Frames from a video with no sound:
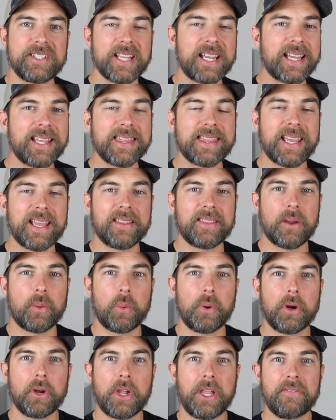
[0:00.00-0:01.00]
second thing that
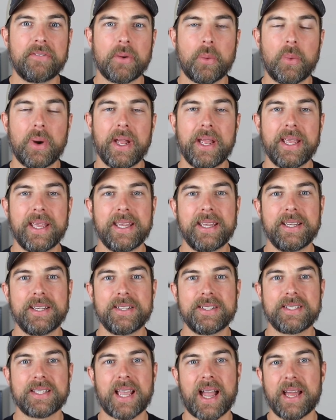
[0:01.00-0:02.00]
we're giving away
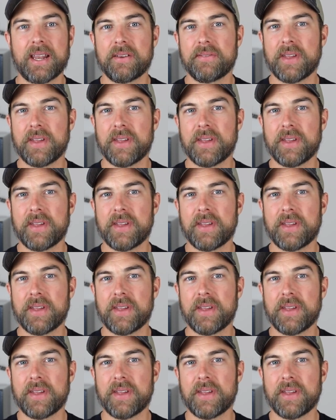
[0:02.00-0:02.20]
is kind